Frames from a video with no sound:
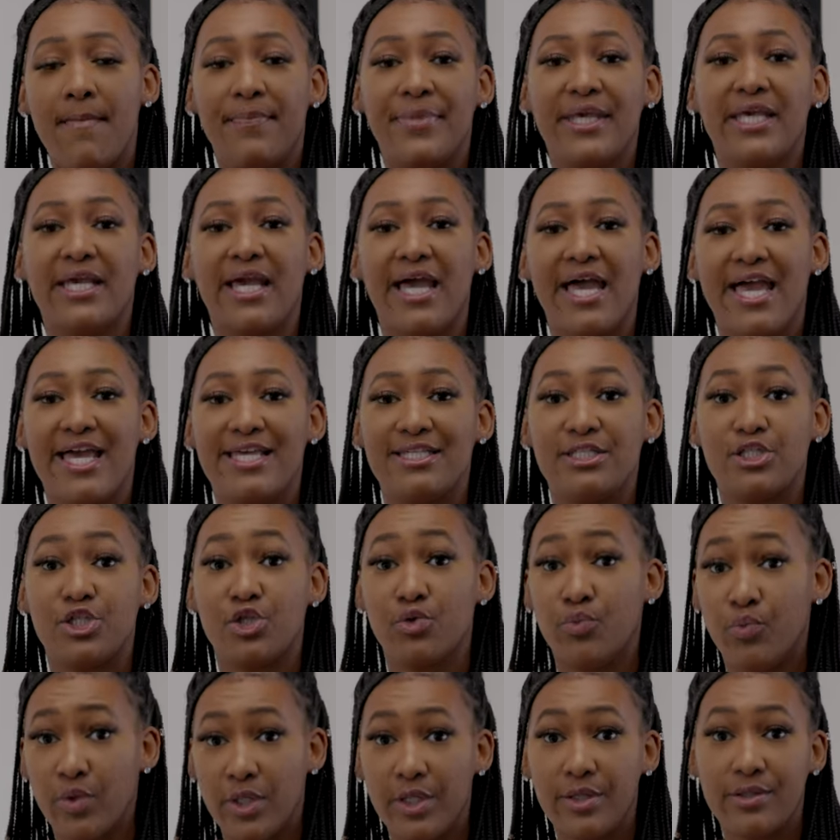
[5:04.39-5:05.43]
because
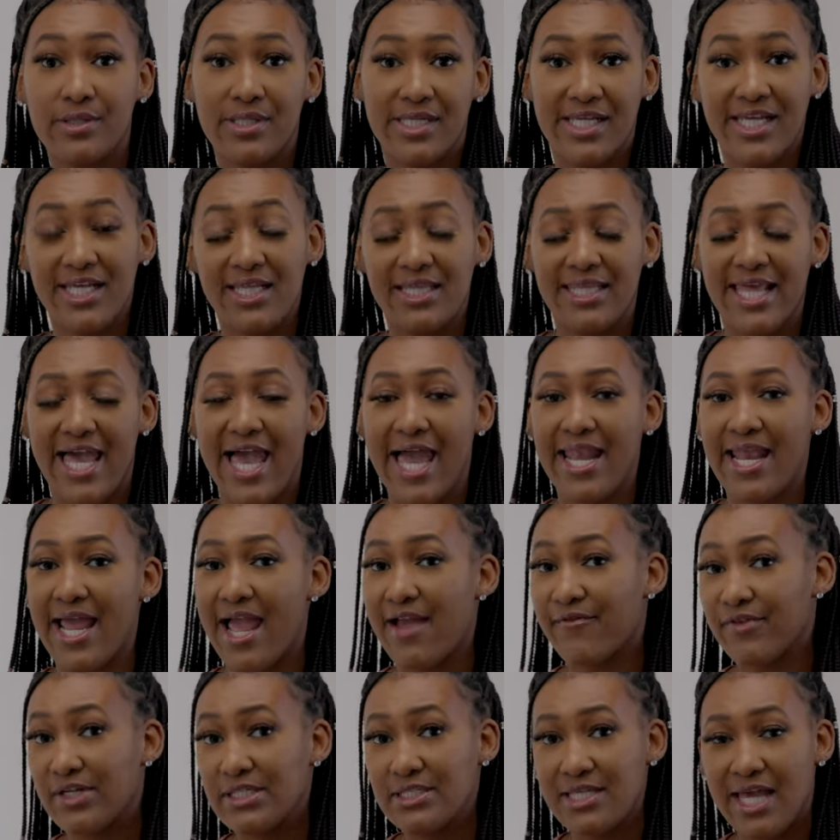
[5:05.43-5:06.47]
you will need that
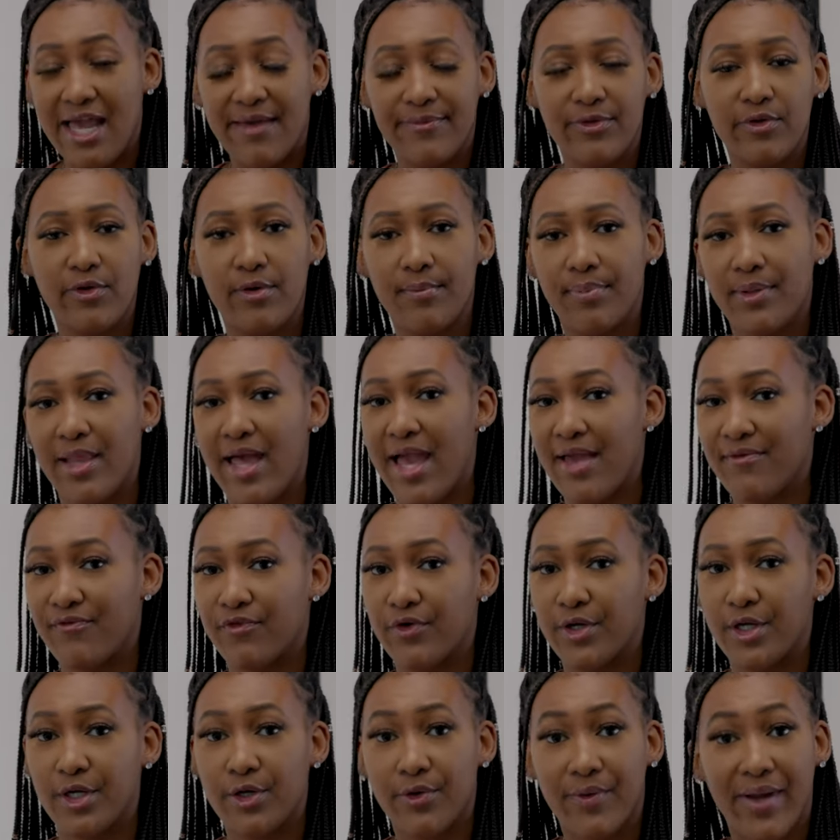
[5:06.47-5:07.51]
every time you apply
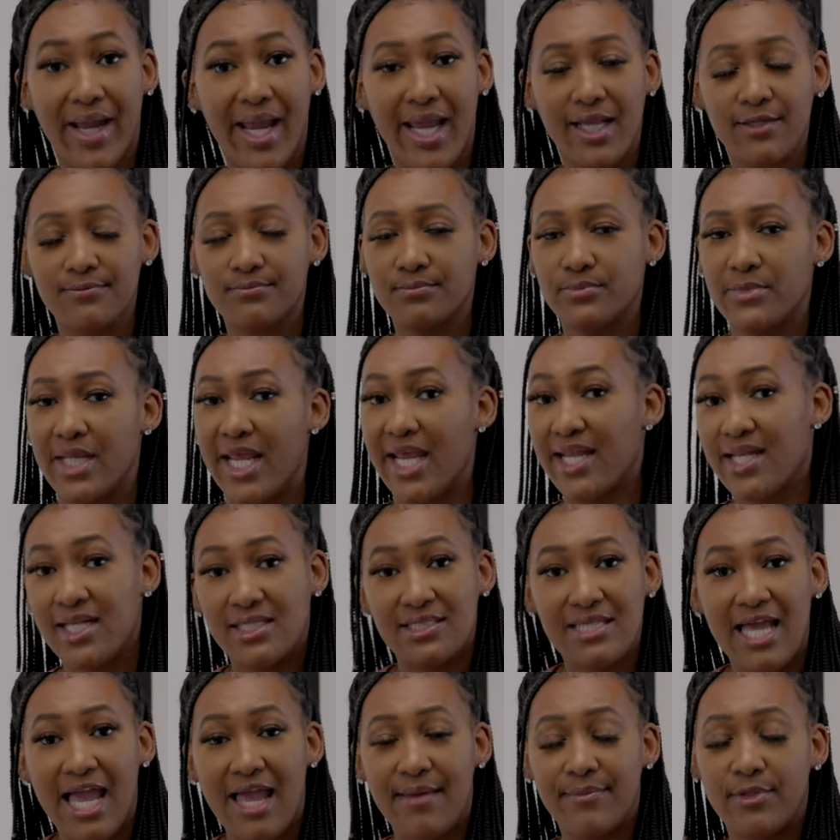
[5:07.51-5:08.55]
for a grant,
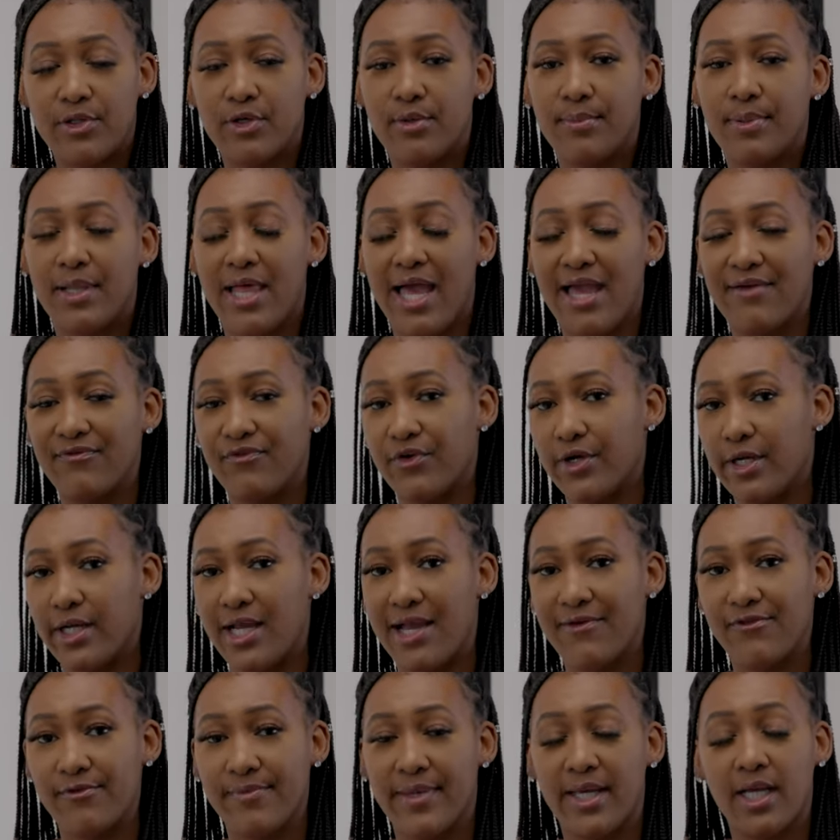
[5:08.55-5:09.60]
anytime you apply for a
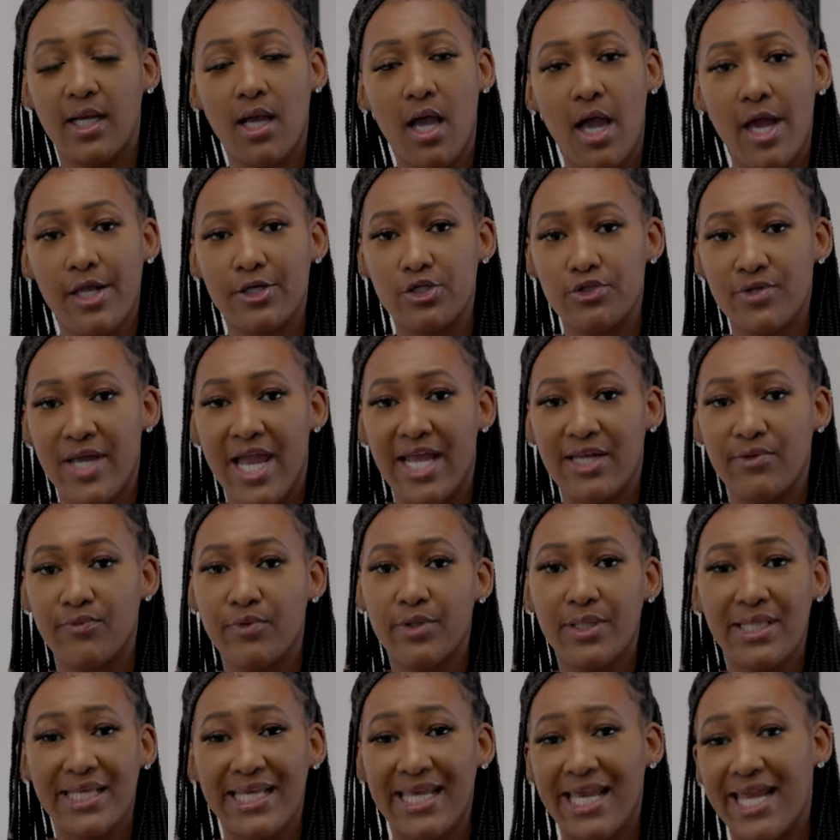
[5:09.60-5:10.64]
government contract,
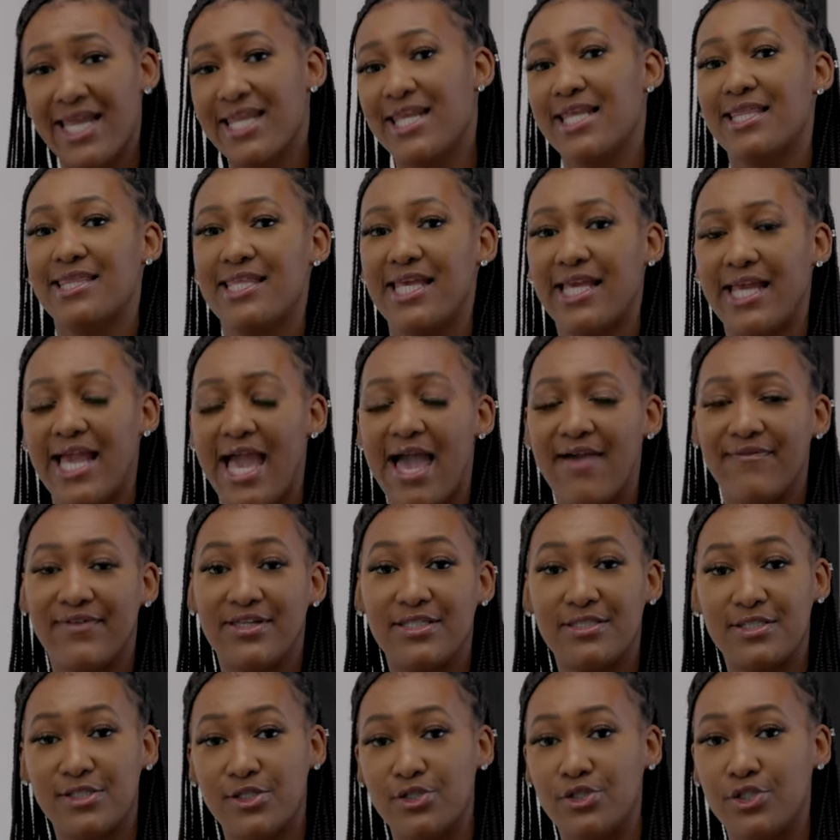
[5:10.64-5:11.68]
really anything
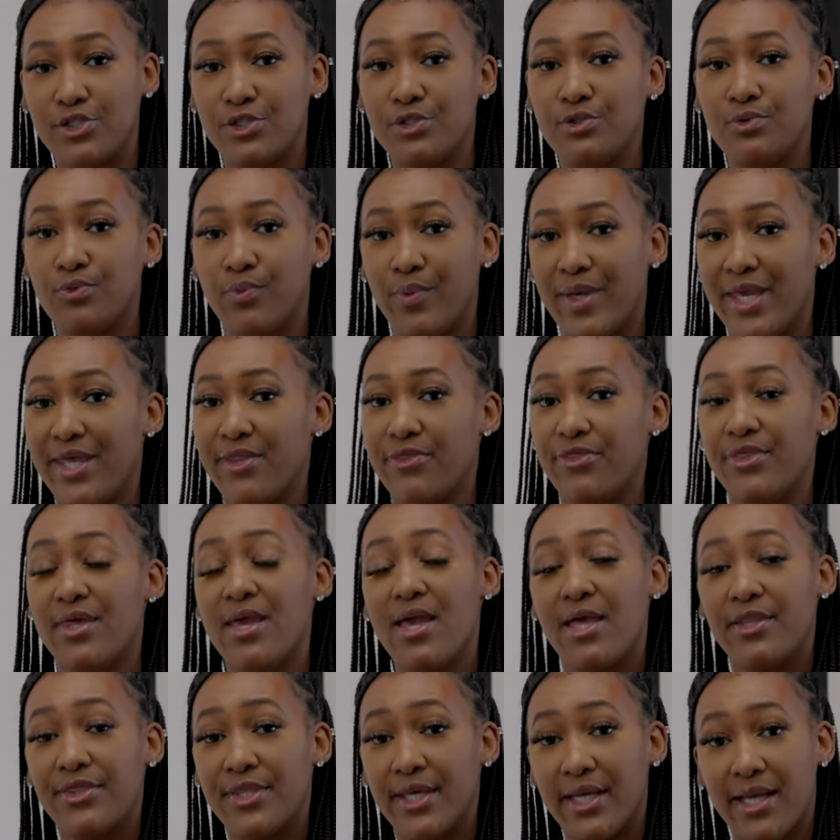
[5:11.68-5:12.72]
having to do with
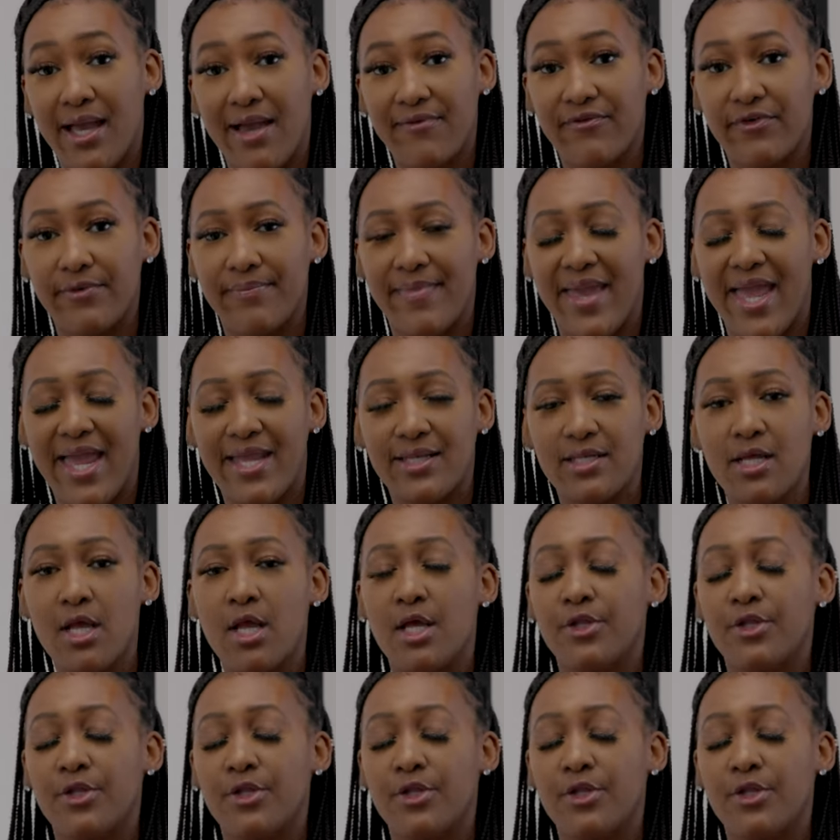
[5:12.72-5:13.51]
the government.